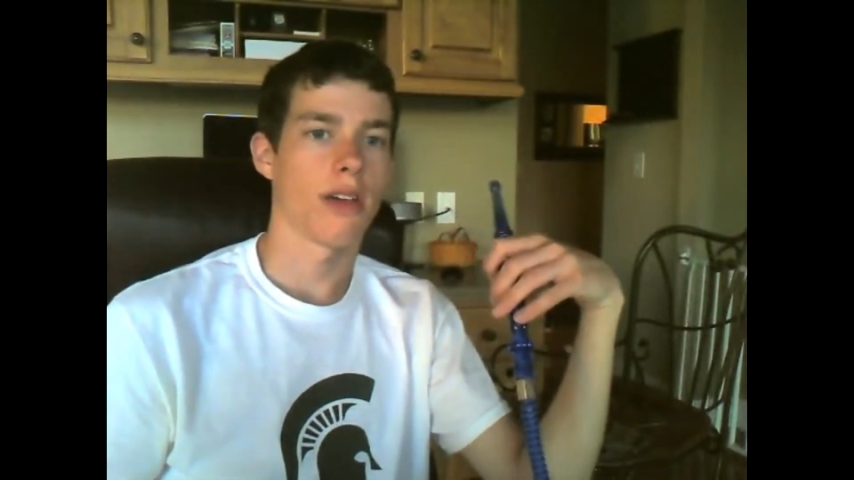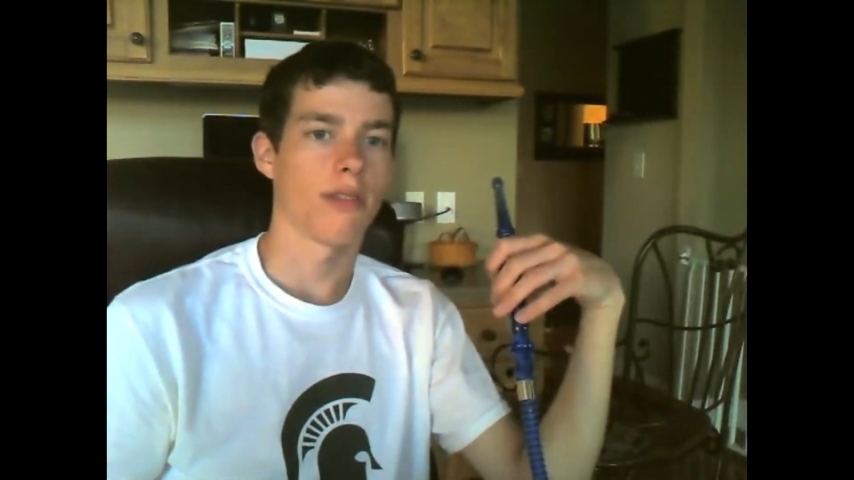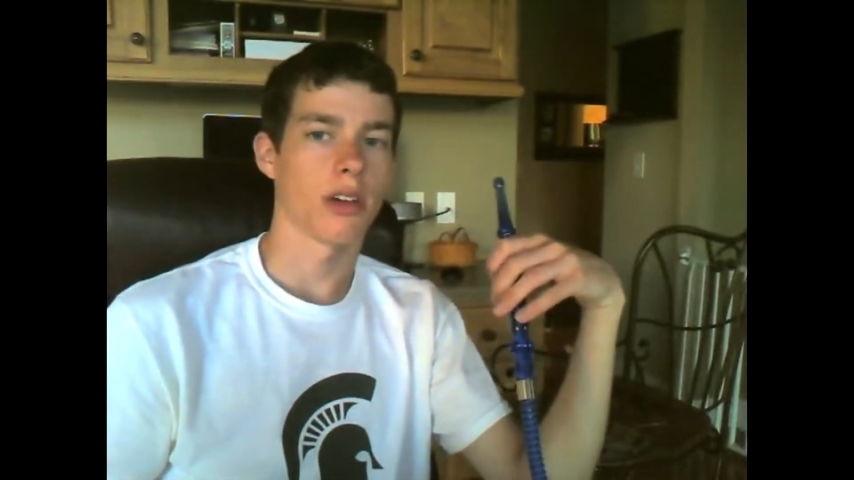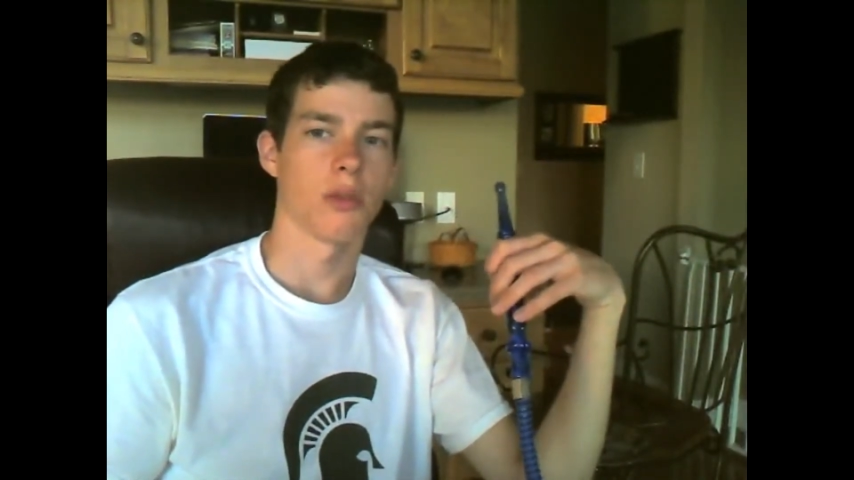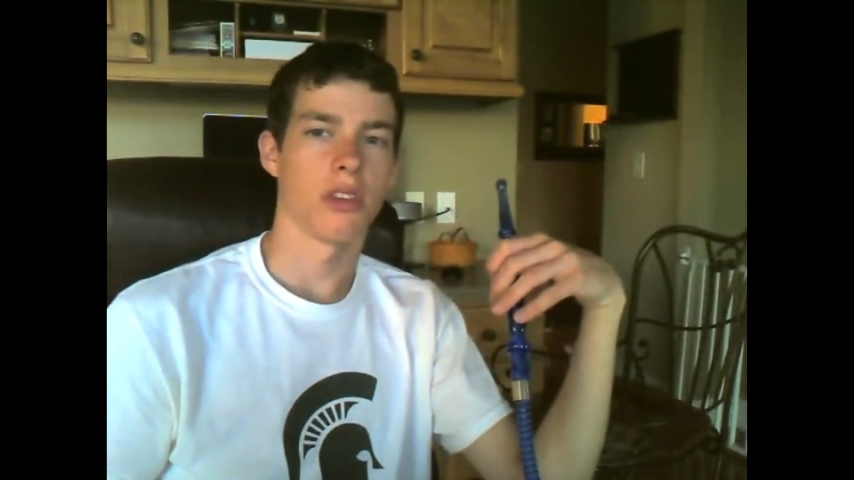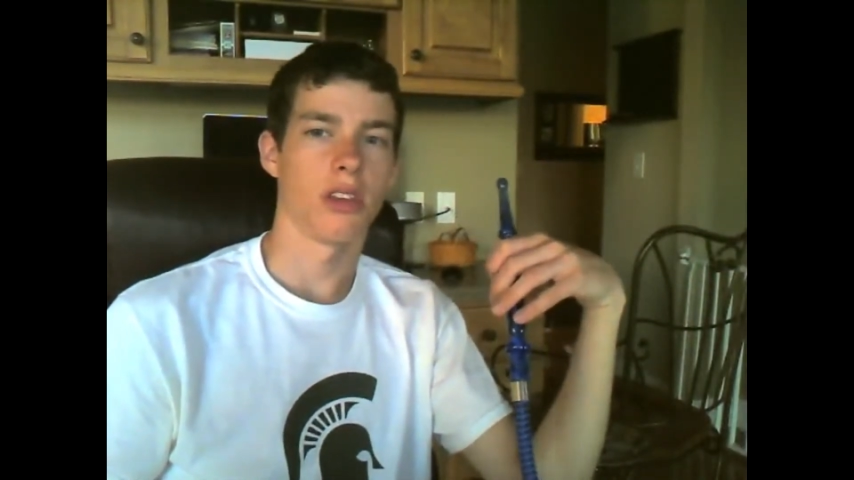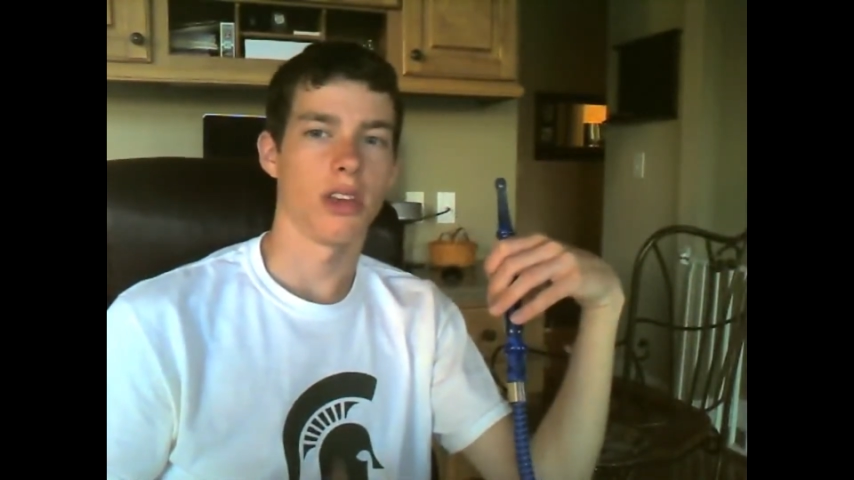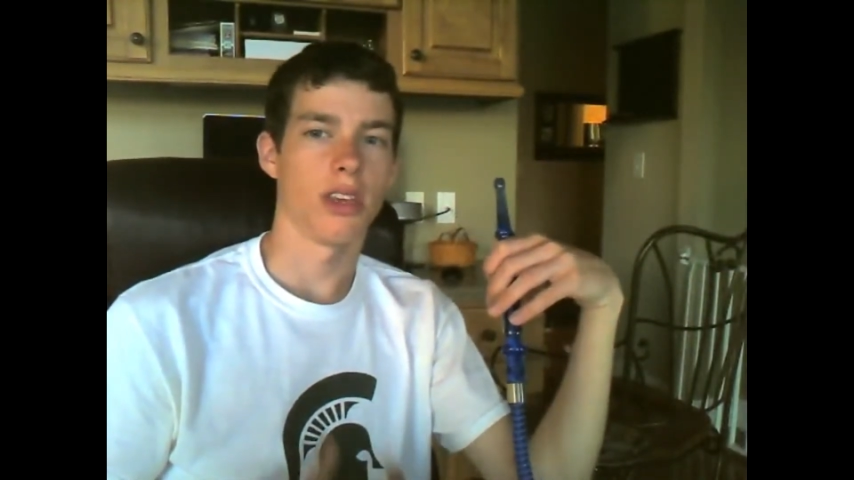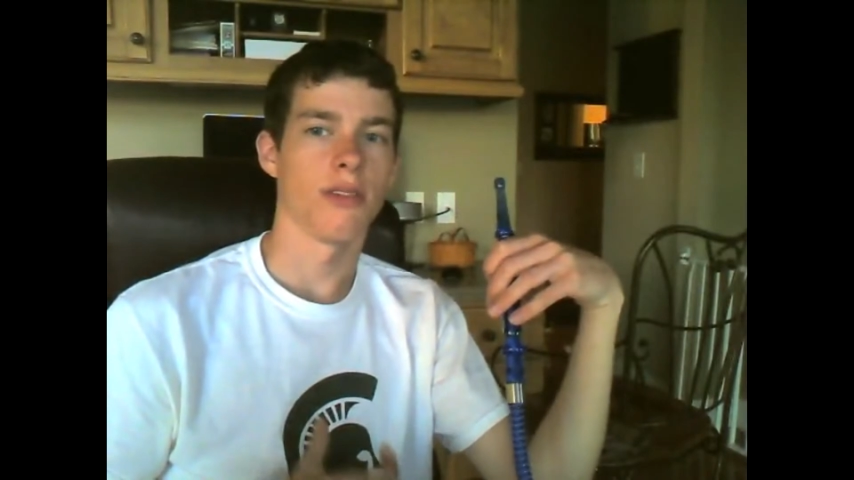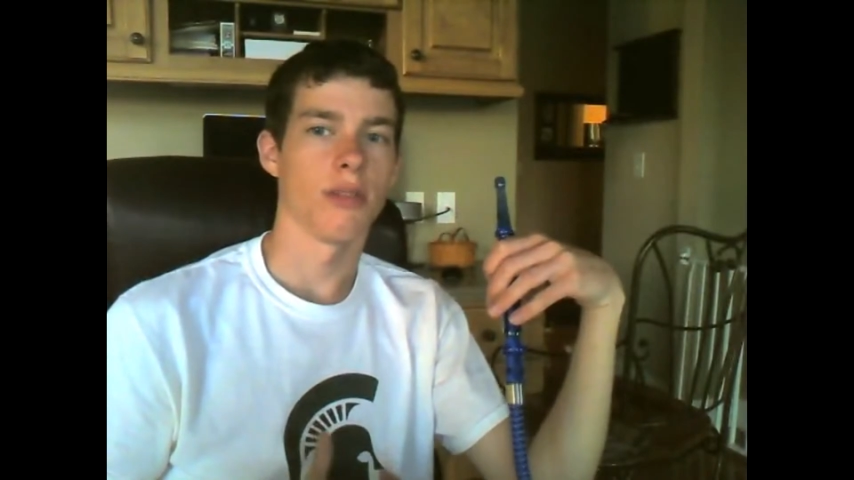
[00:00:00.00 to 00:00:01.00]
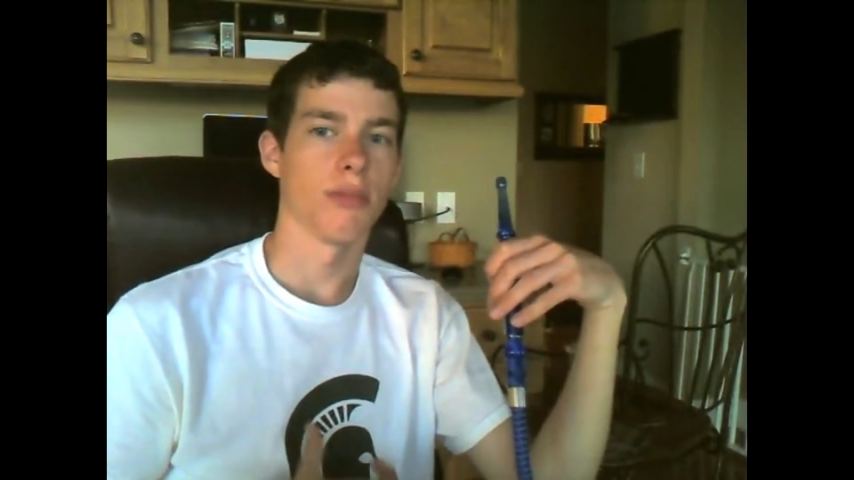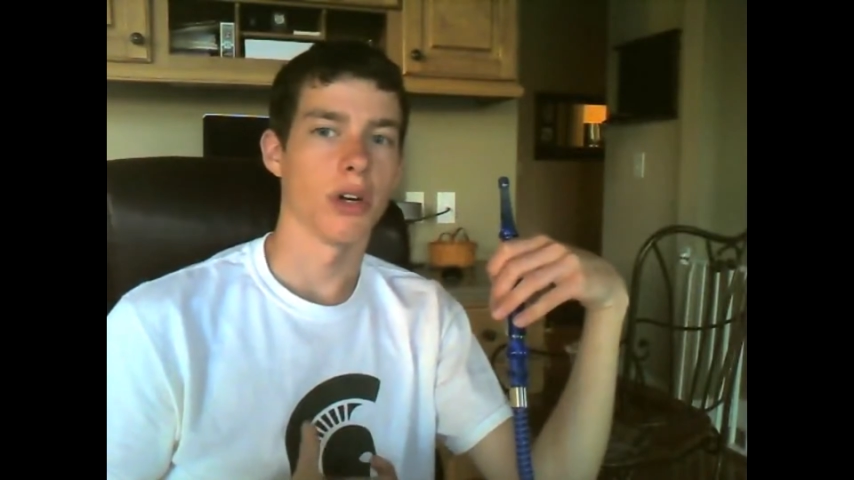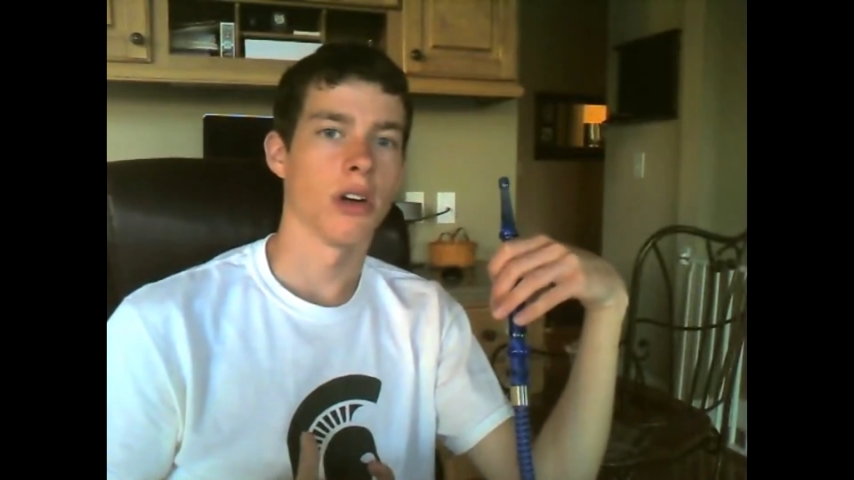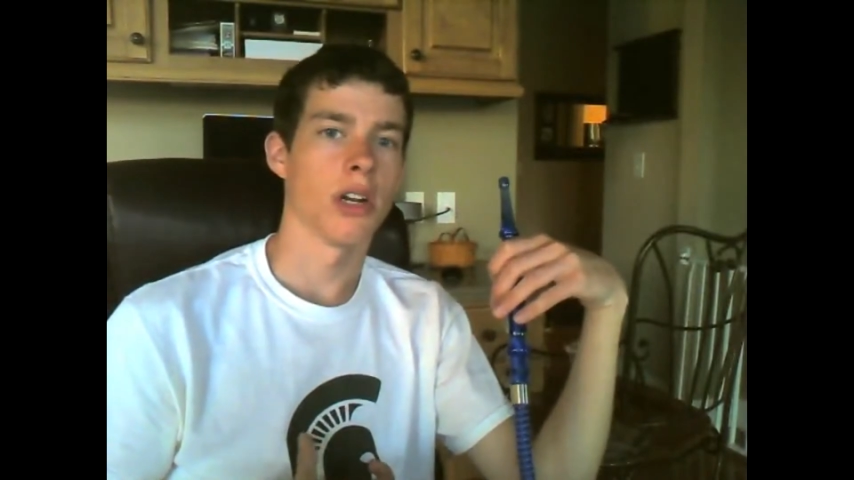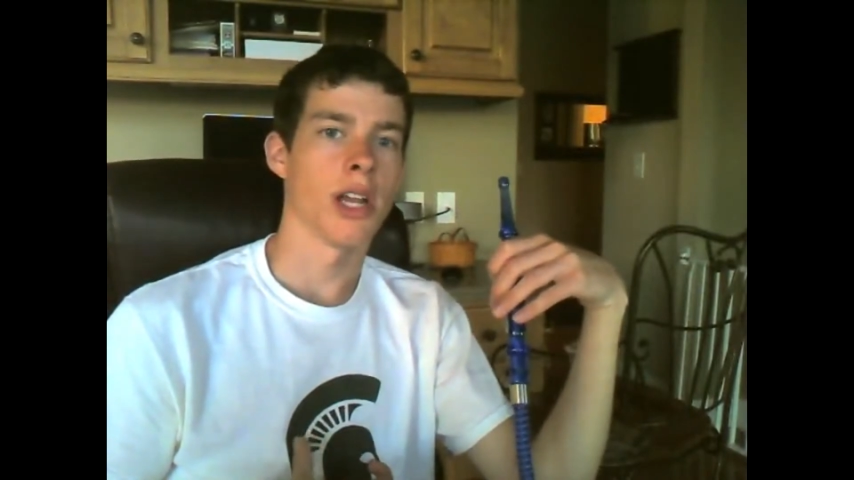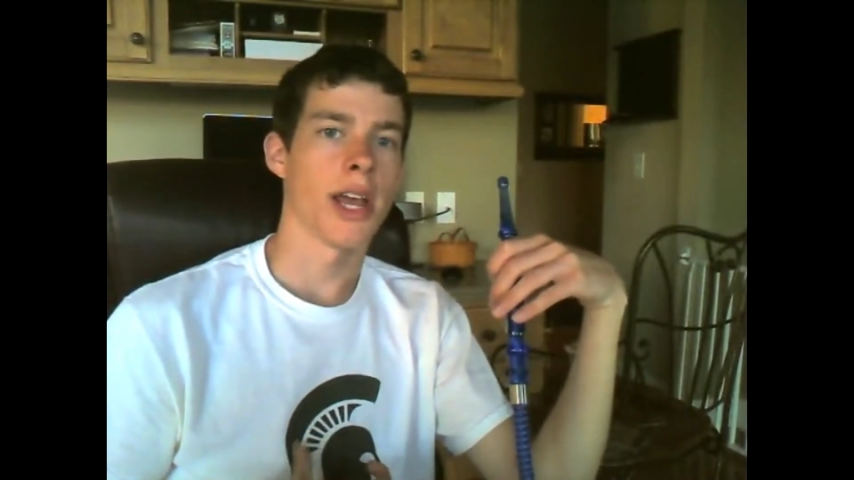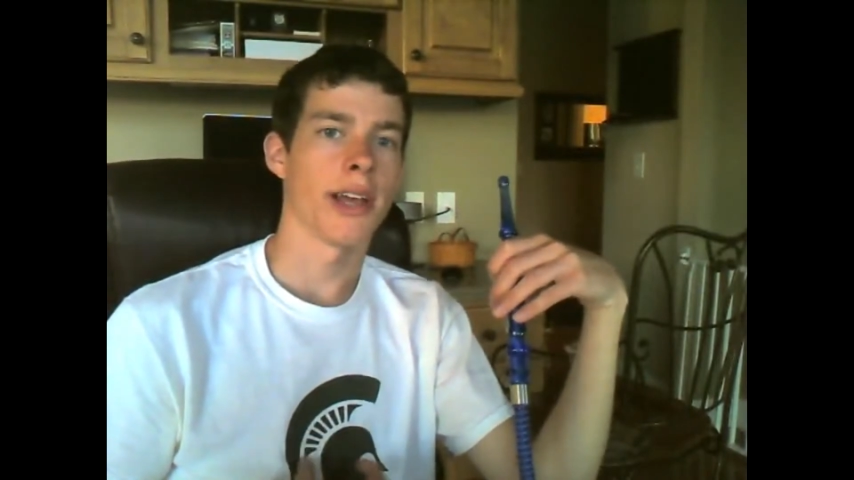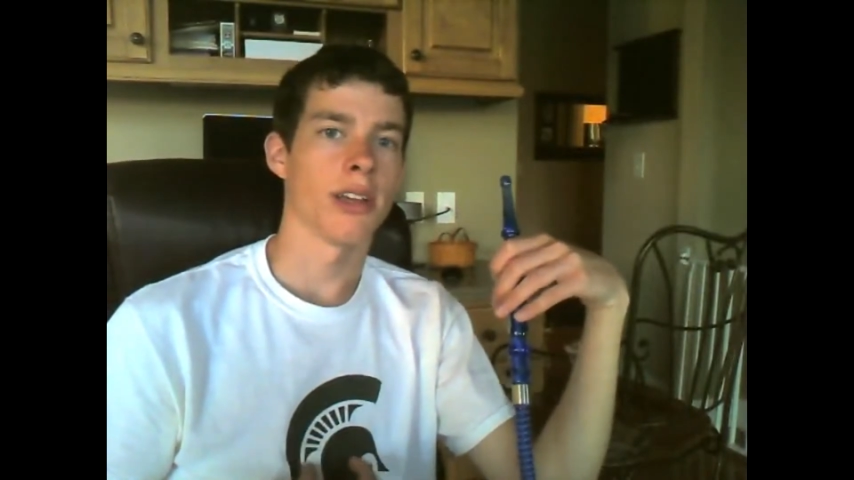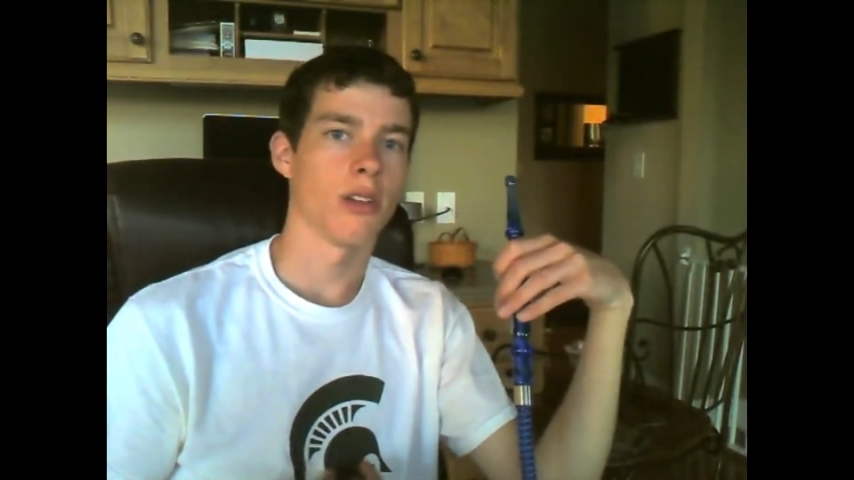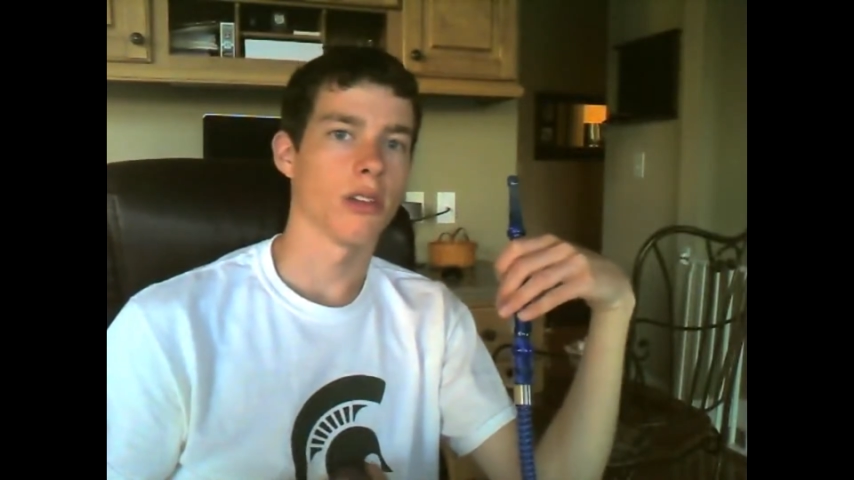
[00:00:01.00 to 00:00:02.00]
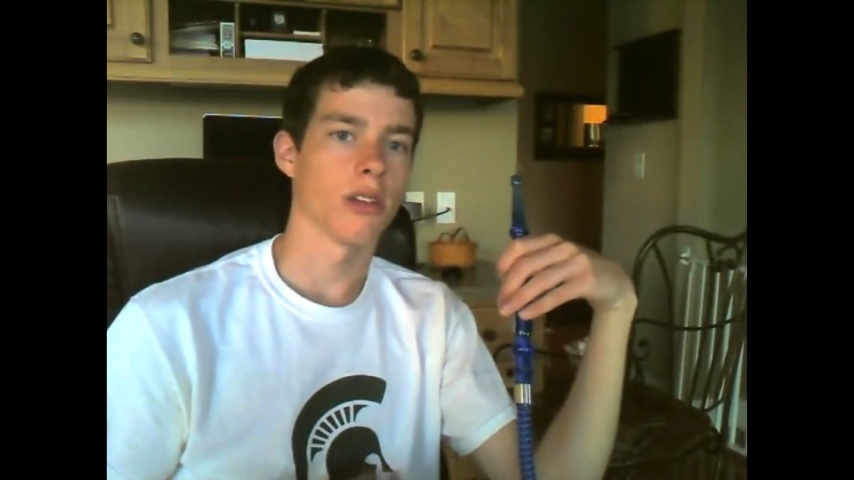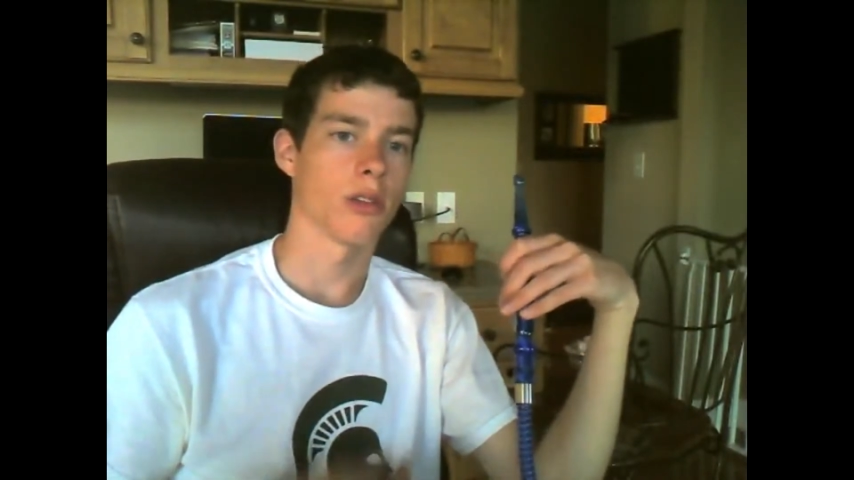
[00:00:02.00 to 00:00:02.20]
have like a really even burn at